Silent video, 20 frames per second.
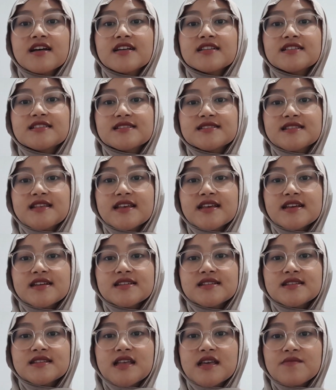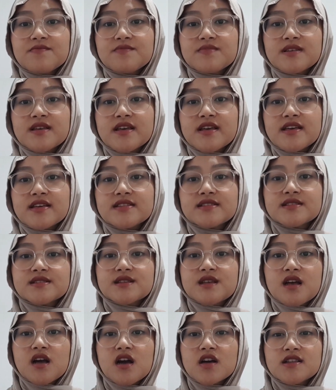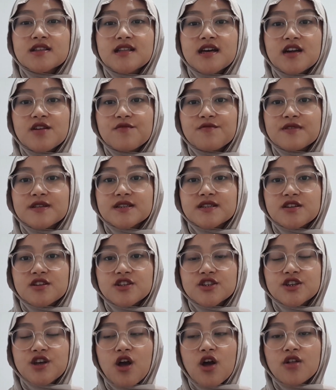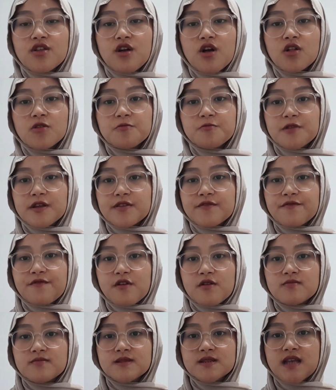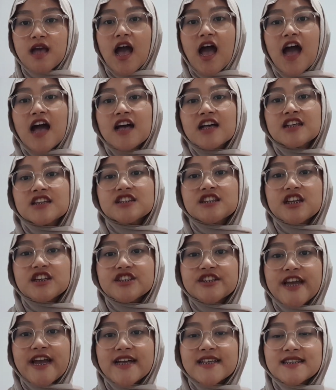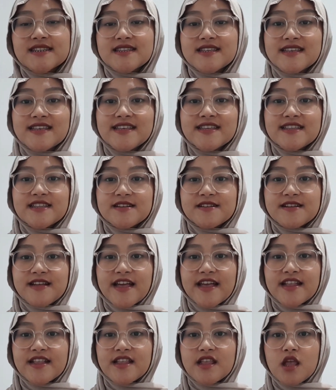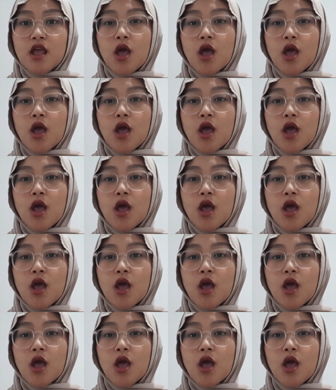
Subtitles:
The second step is to conduct research on all platforms such as the internet,